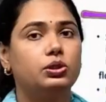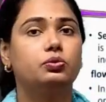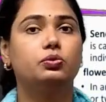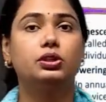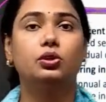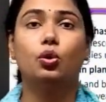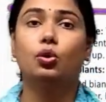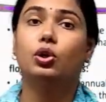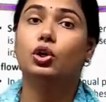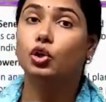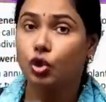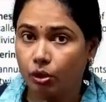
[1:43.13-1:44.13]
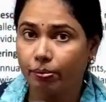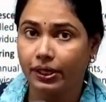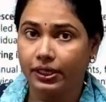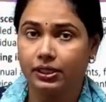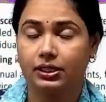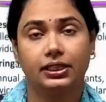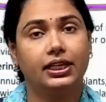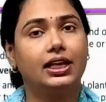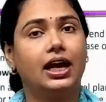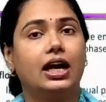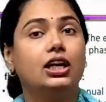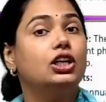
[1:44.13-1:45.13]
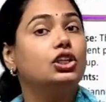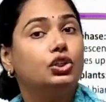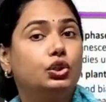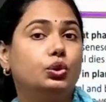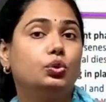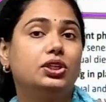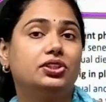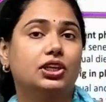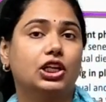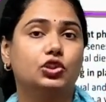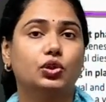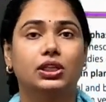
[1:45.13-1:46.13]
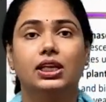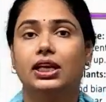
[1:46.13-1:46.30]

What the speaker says: we know human, they are unisexual.